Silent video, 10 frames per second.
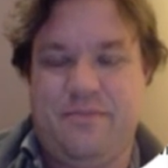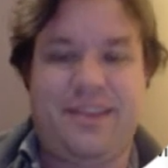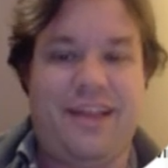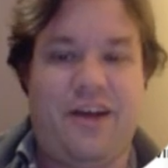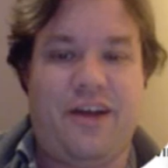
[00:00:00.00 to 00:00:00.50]

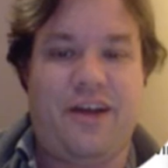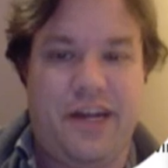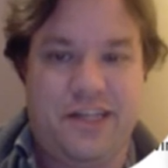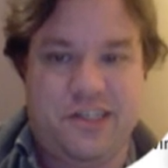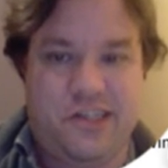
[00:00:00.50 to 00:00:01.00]
But now your
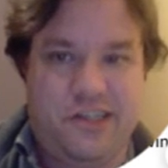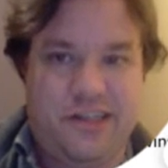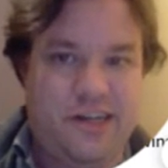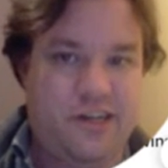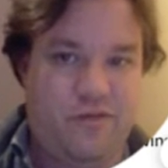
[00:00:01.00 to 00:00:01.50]
hand is good.
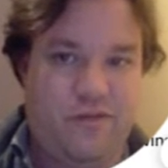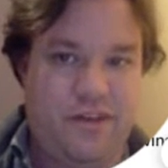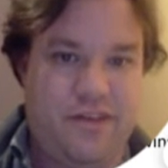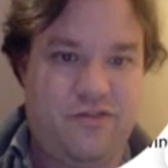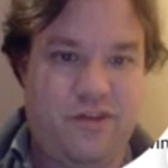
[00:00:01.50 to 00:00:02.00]
There are no
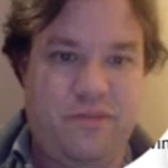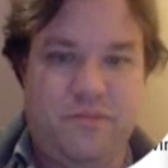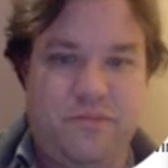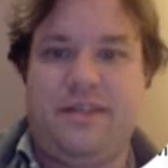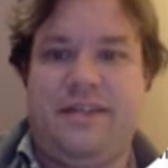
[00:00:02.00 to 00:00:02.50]
further
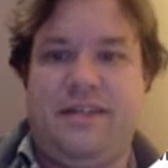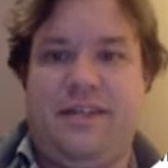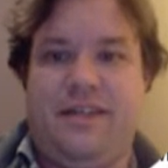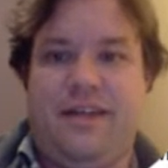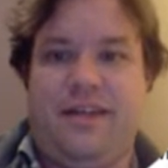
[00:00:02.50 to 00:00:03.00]
trumps,
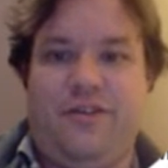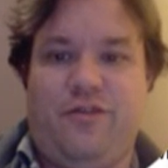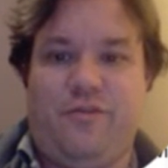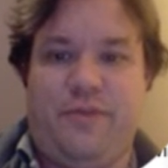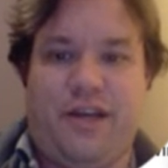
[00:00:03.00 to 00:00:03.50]
and you
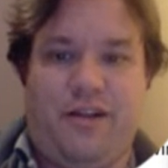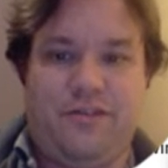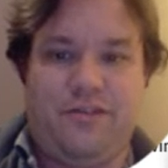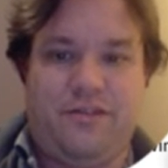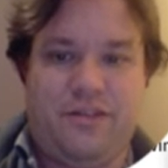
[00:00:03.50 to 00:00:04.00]
will make
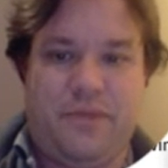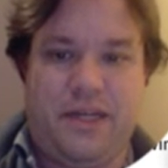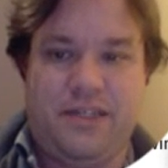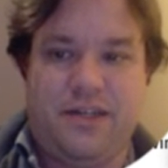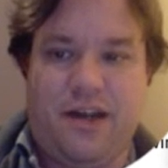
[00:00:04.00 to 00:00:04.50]
all the
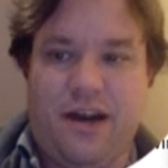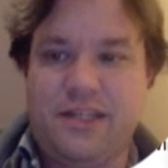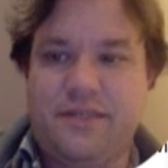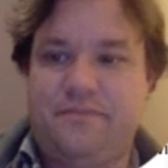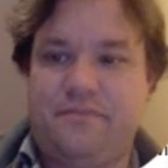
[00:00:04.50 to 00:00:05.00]
spades and
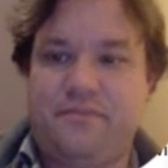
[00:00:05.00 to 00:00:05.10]
hearts,